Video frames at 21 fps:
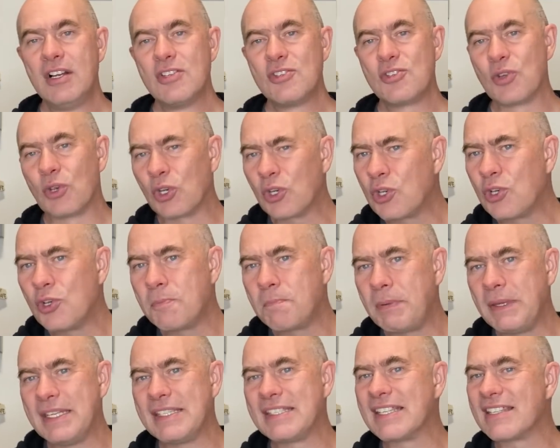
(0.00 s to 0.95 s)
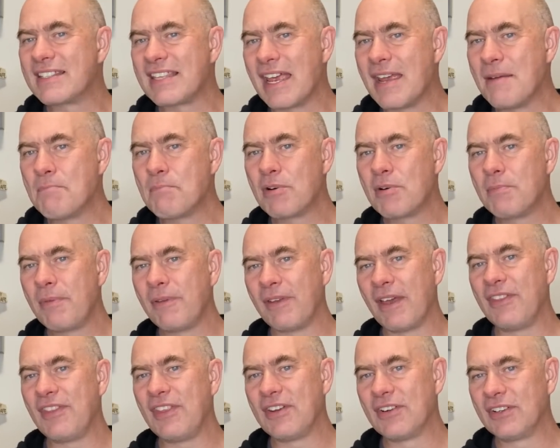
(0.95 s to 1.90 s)
So it could be December
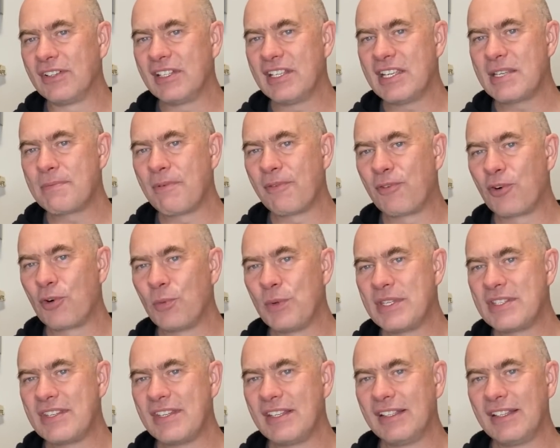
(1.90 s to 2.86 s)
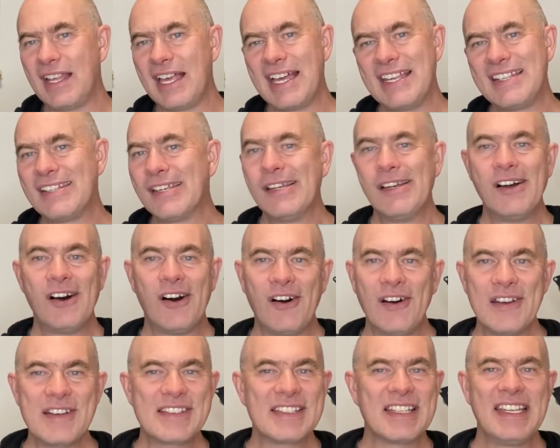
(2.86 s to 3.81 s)
at the earliest before we see it land.
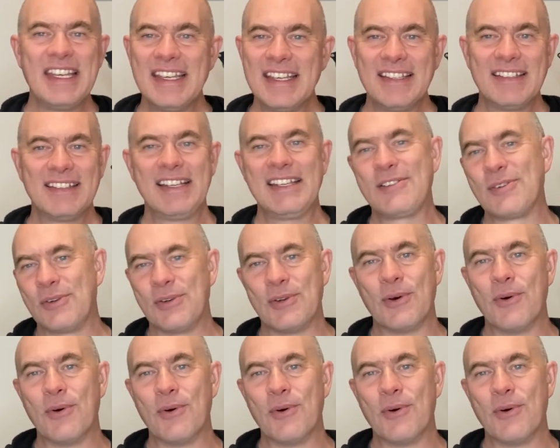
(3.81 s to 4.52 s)
Honestly, I don't